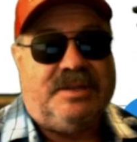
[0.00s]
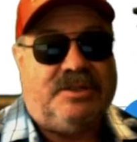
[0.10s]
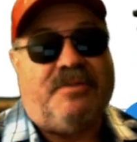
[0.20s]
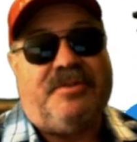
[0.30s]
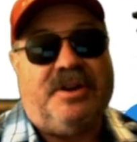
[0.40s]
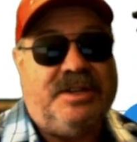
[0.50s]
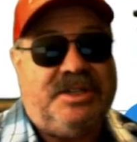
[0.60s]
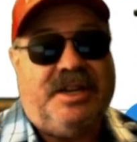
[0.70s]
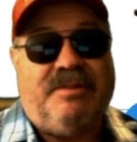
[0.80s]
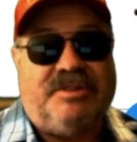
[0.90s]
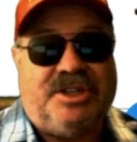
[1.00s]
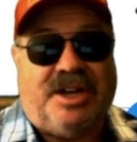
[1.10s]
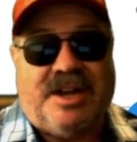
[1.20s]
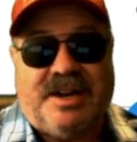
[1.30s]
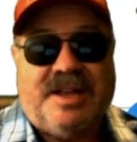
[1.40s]
So if you're listening,
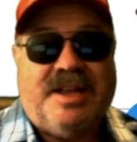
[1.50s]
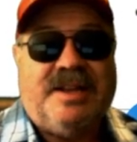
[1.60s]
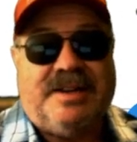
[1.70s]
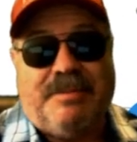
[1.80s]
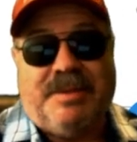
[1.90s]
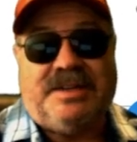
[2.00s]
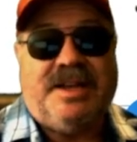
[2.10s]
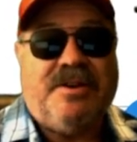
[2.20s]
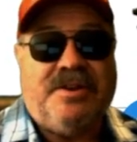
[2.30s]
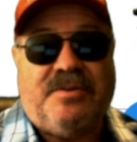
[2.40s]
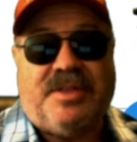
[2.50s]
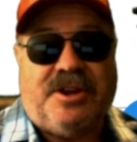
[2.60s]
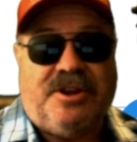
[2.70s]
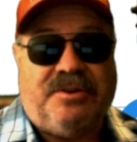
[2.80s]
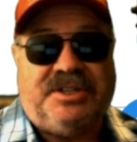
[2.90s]
Rashad, let me tell
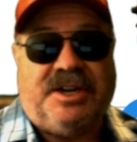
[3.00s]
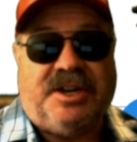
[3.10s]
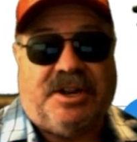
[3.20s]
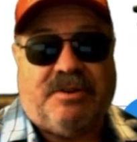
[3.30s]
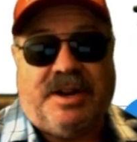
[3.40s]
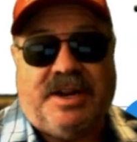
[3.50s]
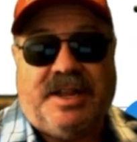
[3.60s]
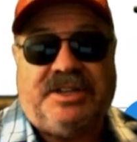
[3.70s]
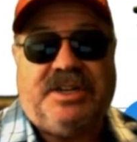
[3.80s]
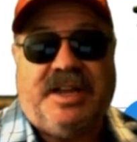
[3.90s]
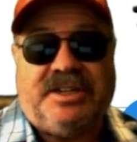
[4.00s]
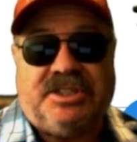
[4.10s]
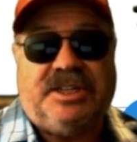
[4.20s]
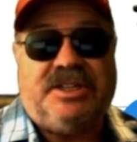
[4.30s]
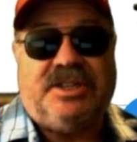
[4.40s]
that using an accreditation
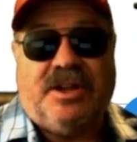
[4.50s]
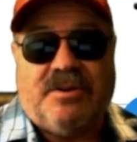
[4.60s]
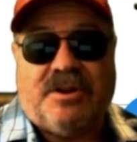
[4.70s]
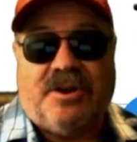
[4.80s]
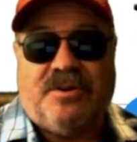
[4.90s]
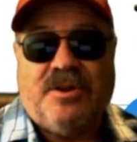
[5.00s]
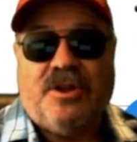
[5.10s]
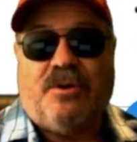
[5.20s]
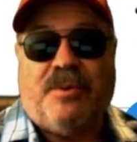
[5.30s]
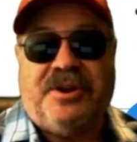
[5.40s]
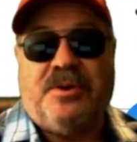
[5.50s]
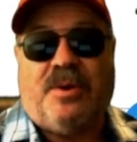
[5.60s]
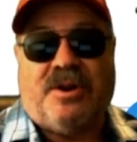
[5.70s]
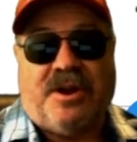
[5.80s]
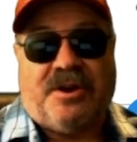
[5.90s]
agency's logo when you
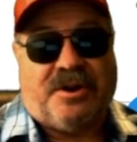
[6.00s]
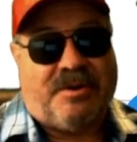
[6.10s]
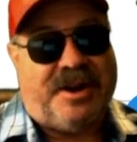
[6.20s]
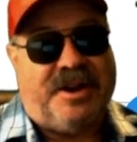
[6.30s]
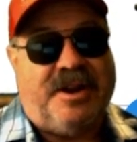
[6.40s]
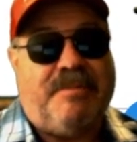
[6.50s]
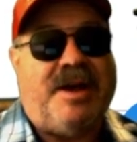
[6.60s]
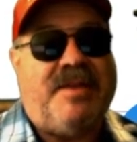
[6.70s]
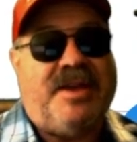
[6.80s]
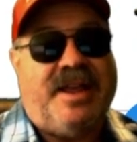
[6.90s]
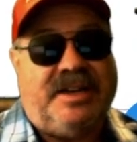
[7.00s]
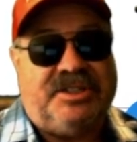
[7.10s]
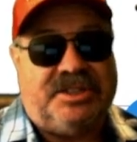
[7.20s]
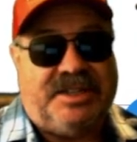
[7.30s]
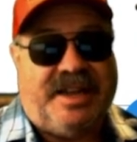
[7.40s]
are not accredited by that
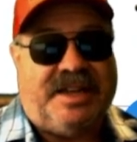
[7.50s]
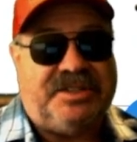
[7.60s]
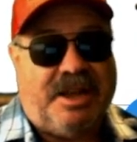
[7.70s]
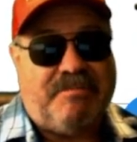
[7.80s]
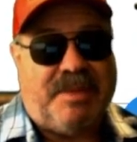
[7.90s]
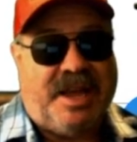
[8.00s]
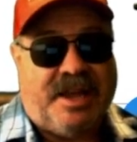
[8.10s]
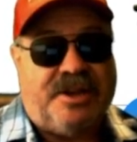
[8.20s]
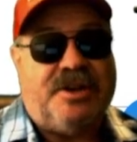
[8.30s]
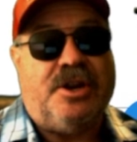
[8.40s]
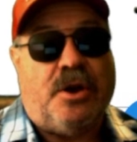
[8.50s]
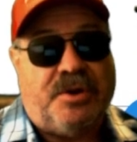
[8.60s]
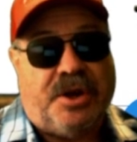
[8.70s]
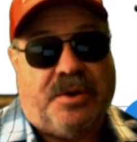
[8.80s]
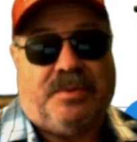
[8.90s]
agency is a big
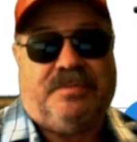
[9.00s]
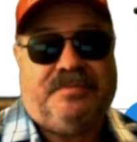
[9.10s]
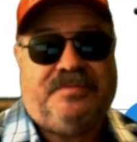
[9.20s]
no-no.